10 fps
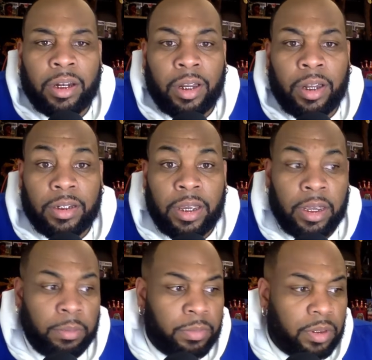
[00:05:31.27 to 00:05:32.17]
of like the
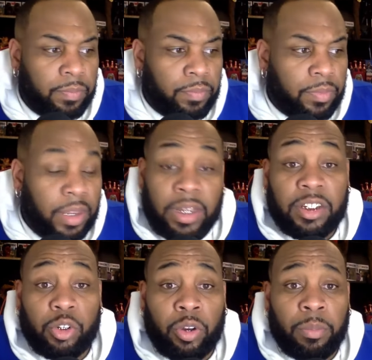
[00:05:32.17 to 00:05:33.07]
games the
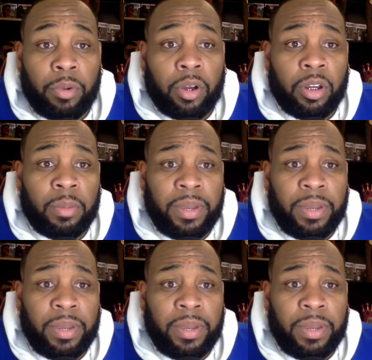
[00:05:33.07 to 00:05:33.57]
Instagram brought up.